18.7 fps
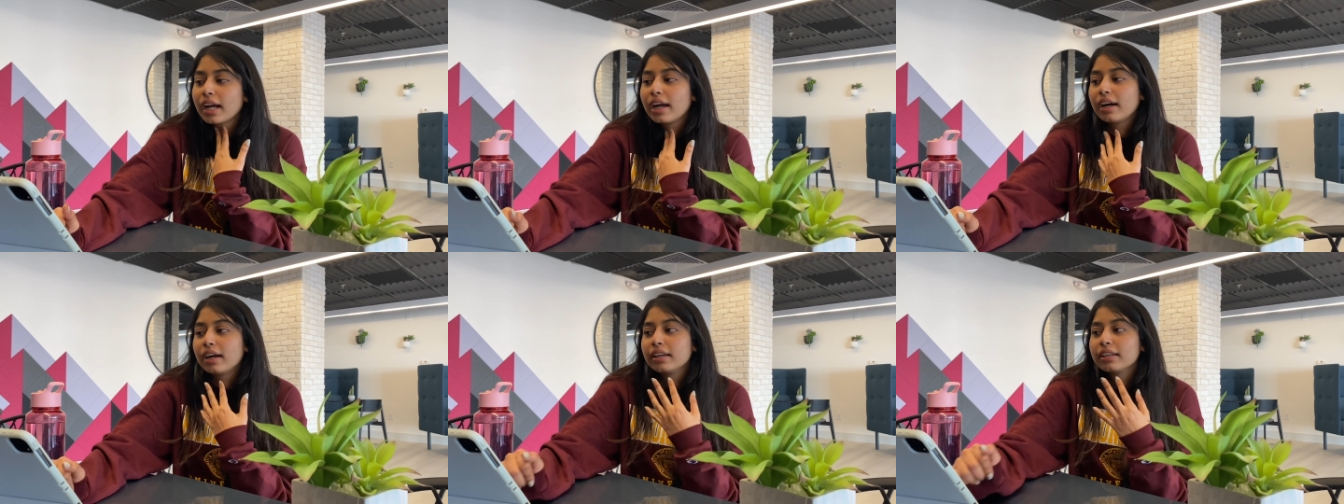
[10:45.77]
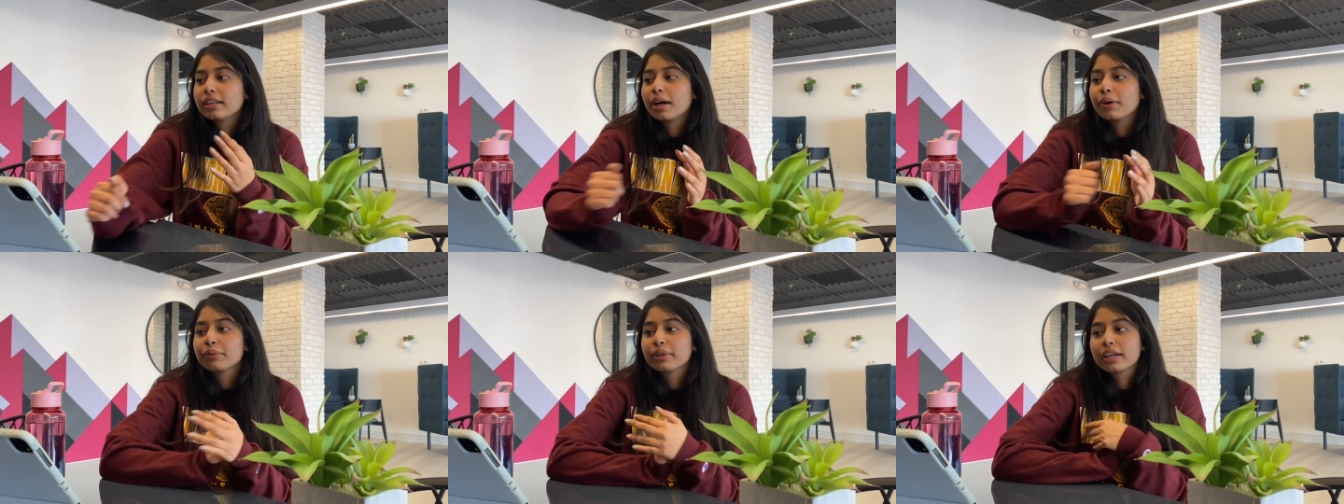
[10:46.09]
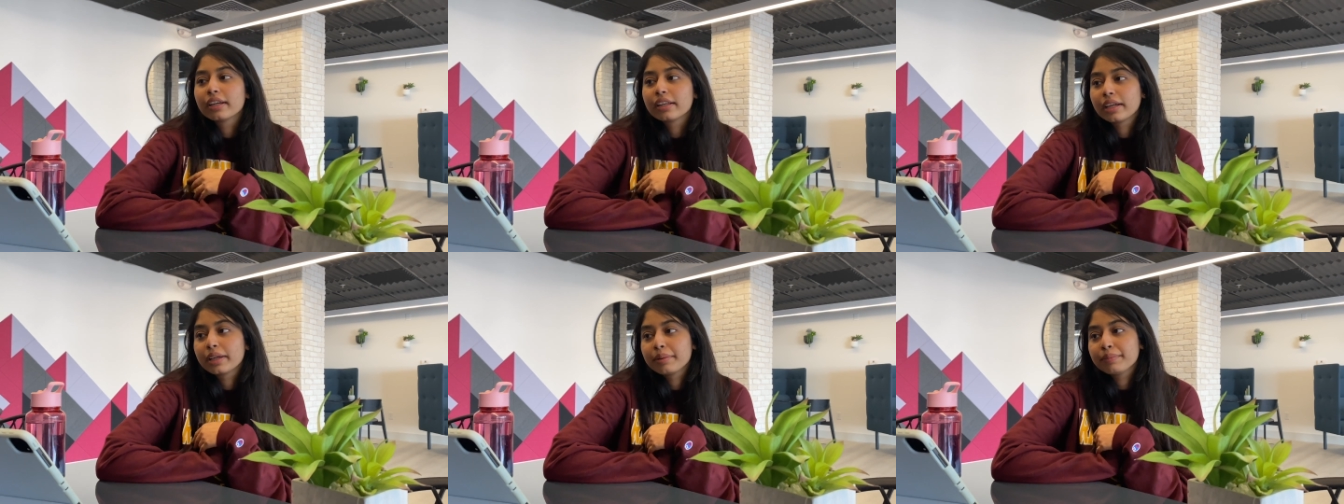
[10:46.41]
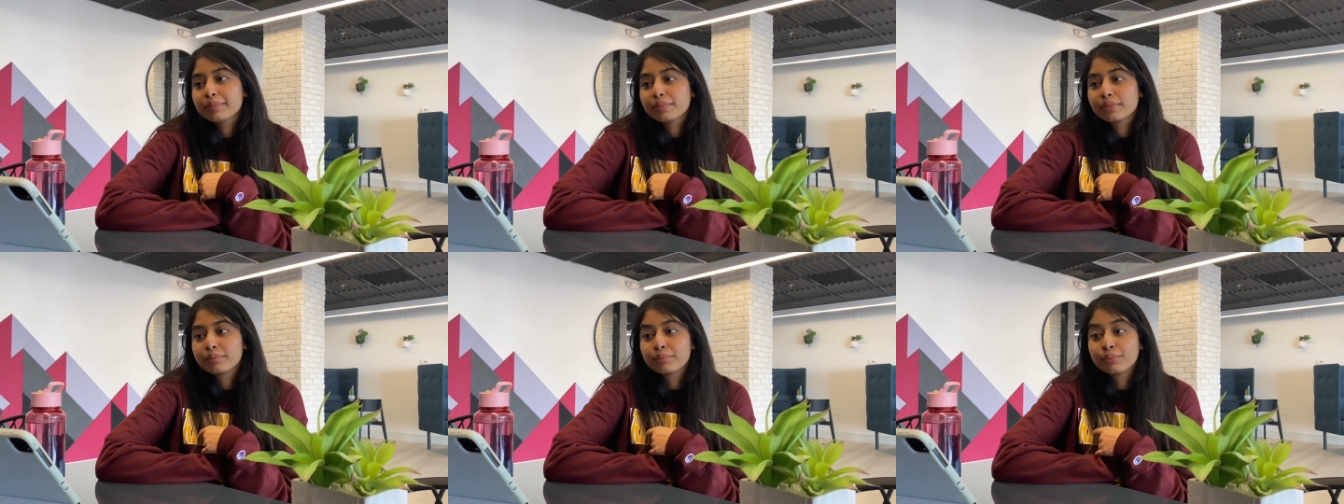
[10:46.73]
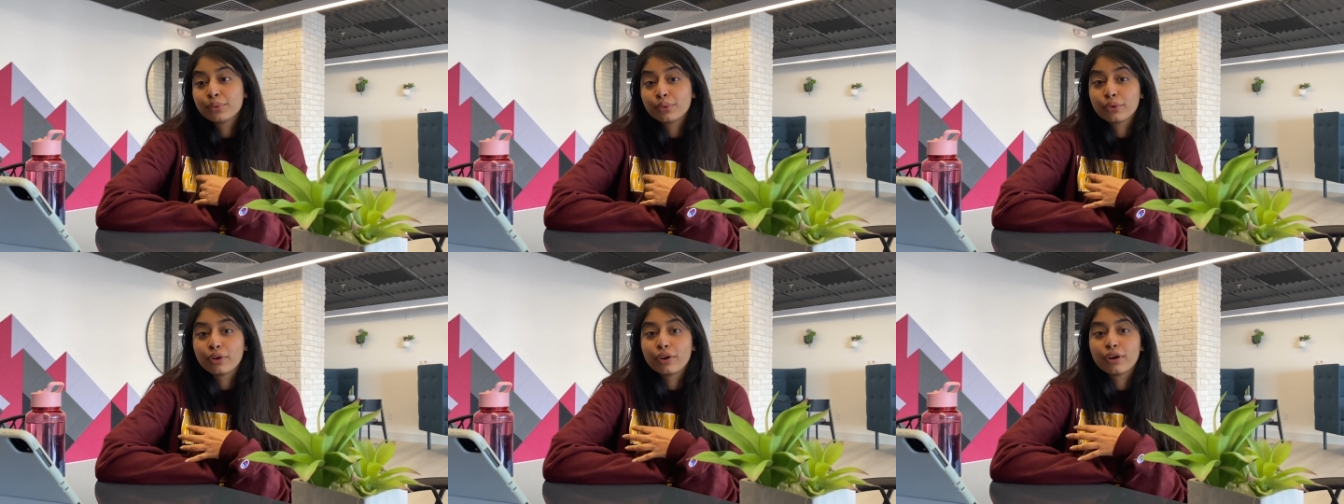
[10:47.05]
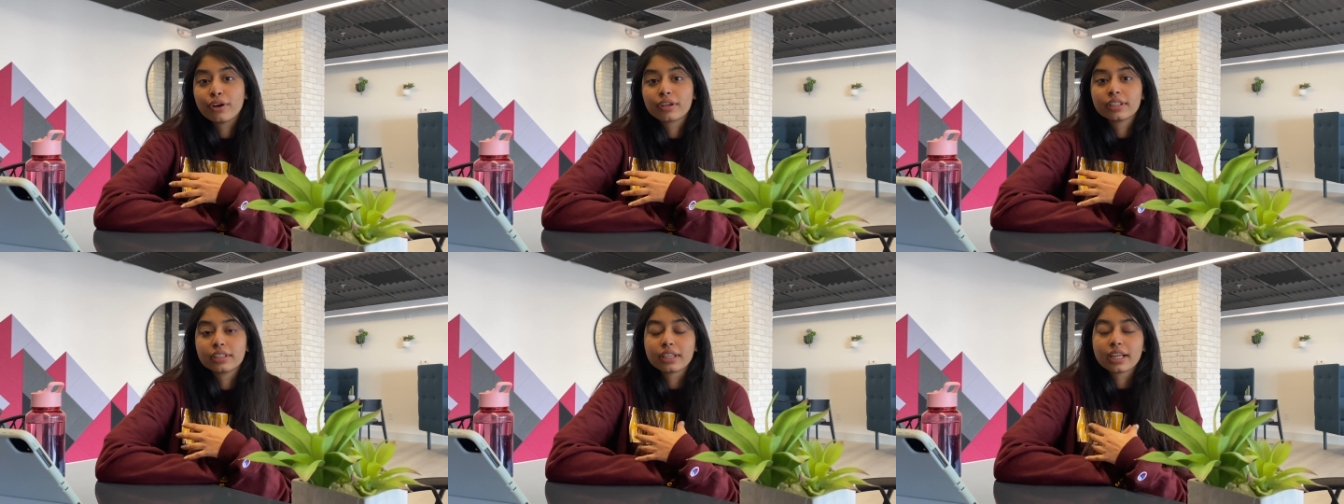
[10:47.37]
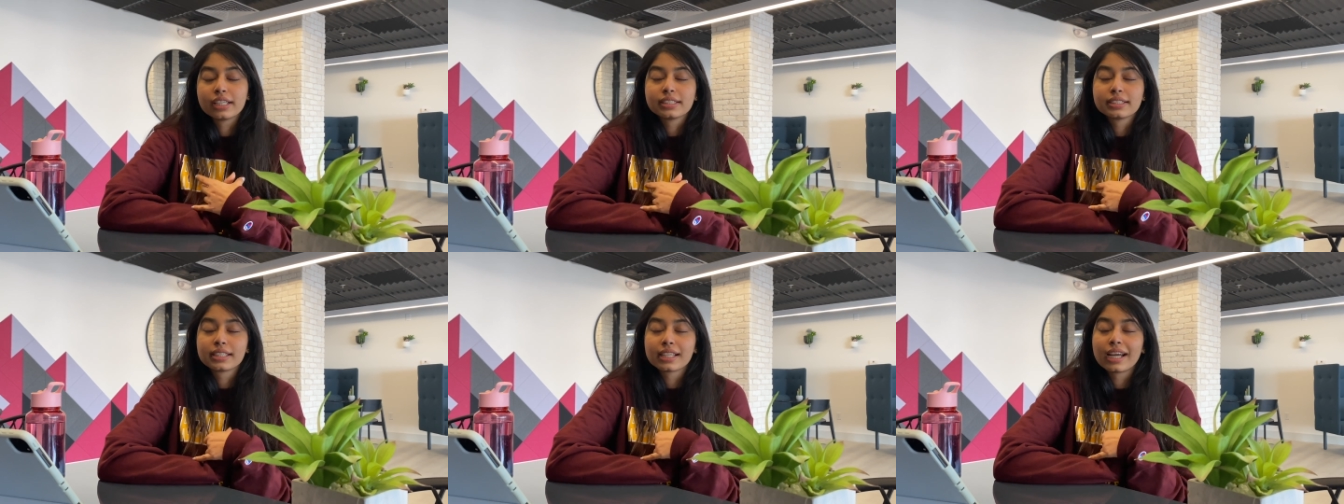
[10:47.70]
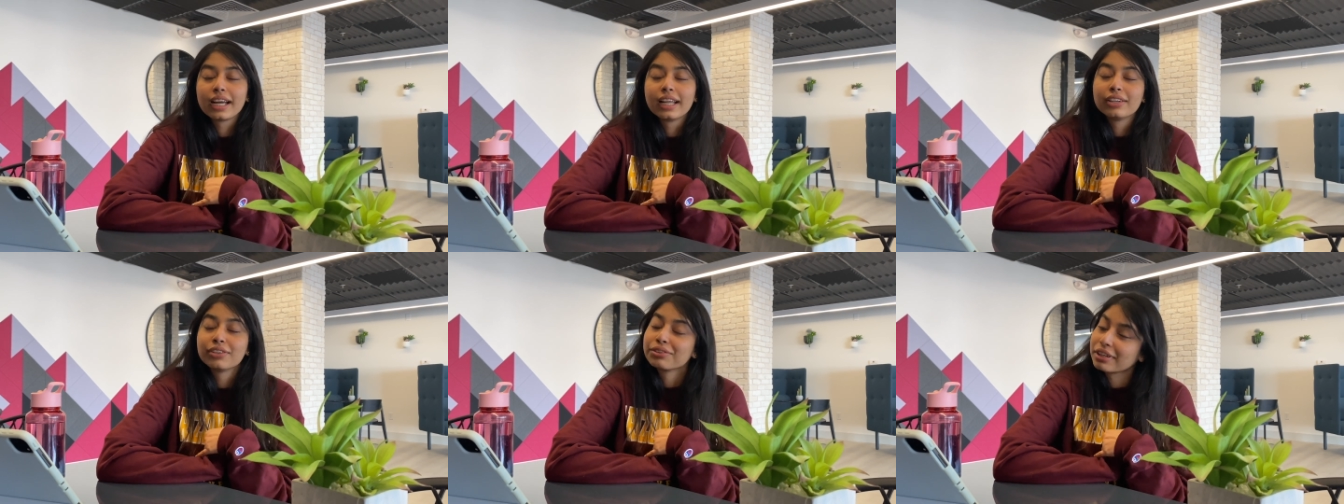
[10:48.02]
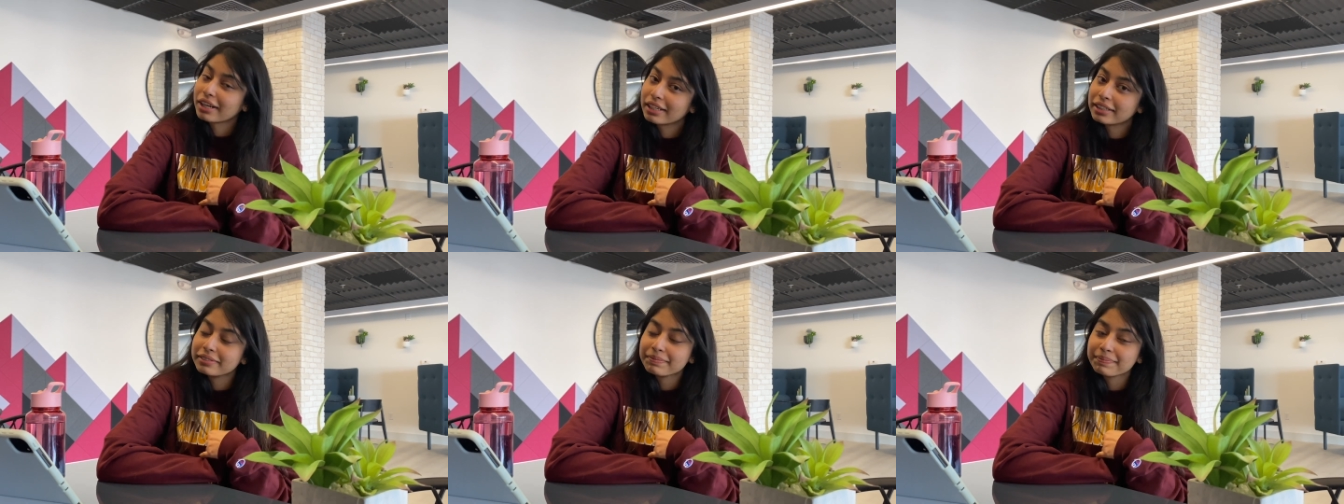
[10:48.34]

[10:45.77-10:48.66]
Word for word: uh, now that i'm more organized i'll try